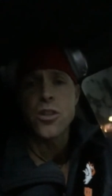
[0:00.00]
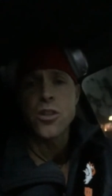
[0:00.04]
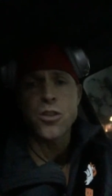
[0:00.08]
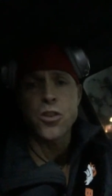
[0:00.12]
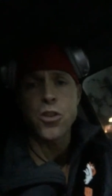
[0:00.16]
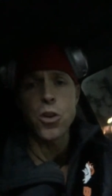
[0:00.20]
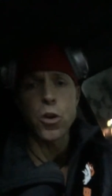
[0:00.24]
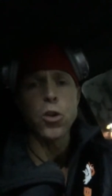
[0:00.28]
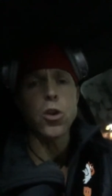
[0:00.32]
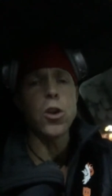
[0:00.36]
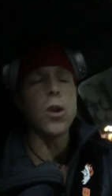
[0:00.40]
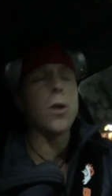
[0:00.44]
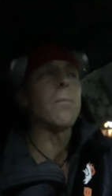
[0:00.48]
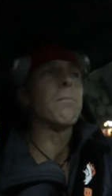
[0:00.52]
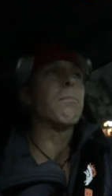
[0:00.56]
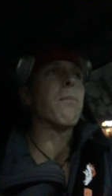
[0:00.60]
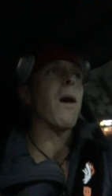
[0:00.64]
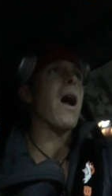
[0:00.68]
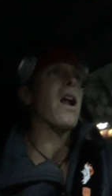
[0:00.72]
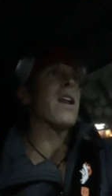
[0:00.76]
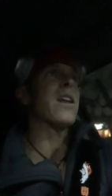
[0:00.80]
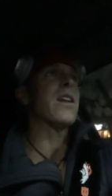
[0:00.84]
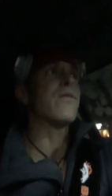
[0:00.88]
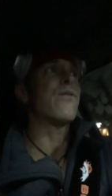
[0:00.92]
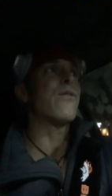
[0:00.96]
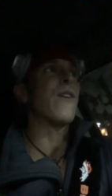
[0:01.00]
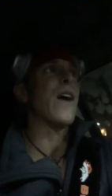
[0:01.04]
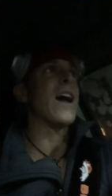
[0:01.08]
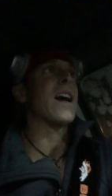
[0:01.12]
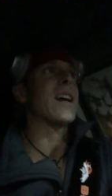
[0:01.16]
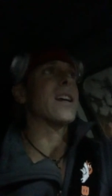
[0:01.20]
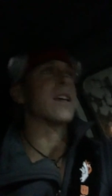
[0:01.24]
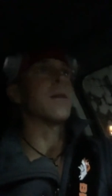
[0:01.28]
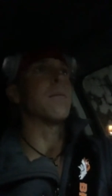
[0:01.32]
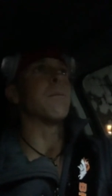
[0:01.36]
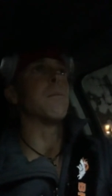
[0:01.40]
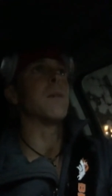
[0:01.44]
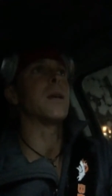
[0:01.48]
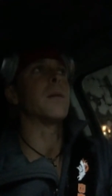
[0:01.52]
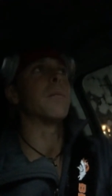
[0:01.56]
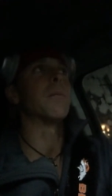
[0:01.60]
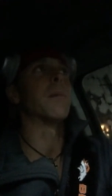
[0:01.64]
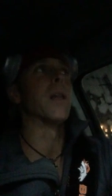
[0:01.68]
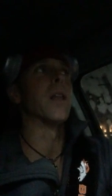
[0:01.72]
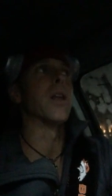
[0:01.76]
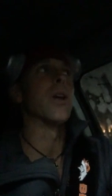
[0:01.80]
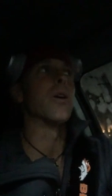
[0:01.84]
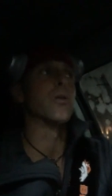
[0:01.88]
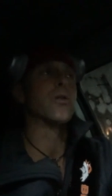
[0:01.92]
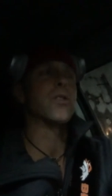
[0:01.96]
So your body fat can be
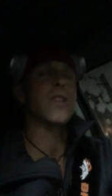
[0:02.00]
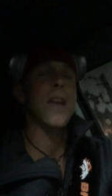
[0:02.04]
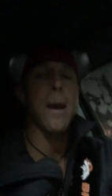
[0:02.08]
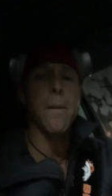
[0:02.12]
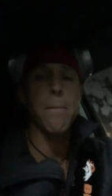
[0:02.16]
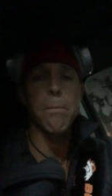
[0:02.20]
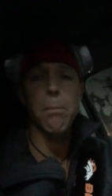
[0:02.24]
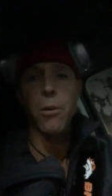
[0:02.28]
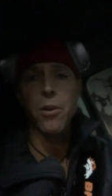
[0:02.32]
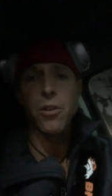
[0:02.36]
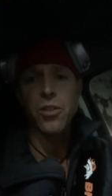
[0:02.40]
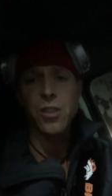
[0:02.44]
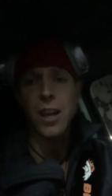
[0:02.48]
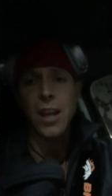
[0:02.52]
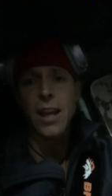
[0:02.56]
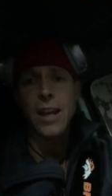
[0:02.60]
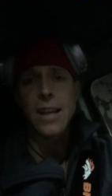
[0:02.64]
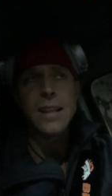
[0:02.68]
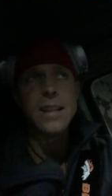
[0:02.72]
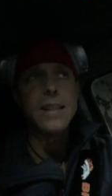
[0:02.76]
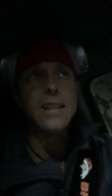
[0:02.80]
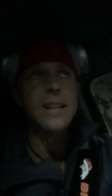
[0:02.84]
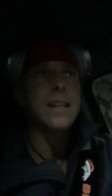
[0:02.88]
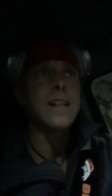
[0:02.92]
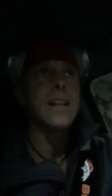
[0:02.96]
below 10%,